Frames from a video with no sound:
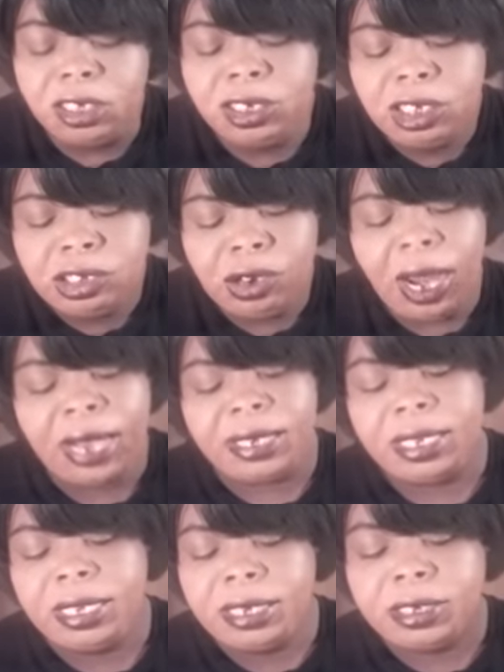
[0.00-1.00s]
She tried
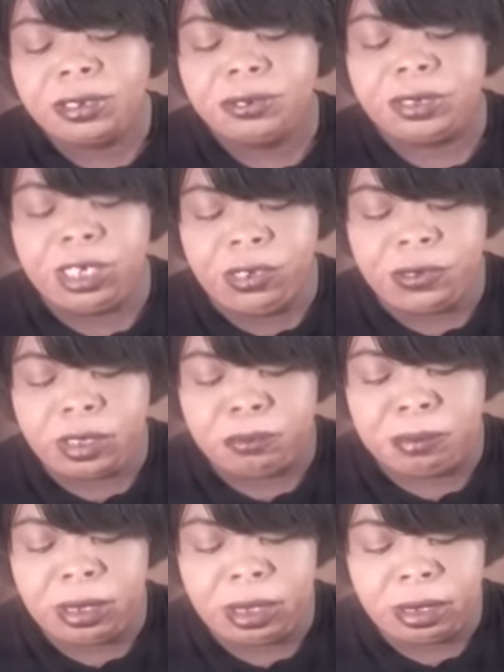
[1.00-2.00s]
to introduce Derek to
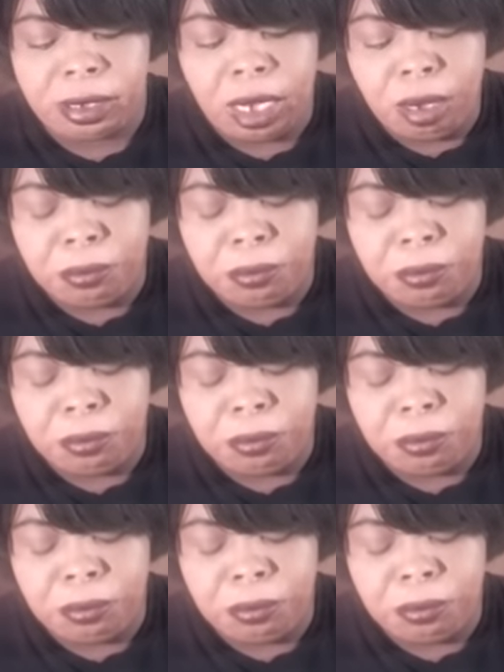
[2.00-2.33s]
Benny,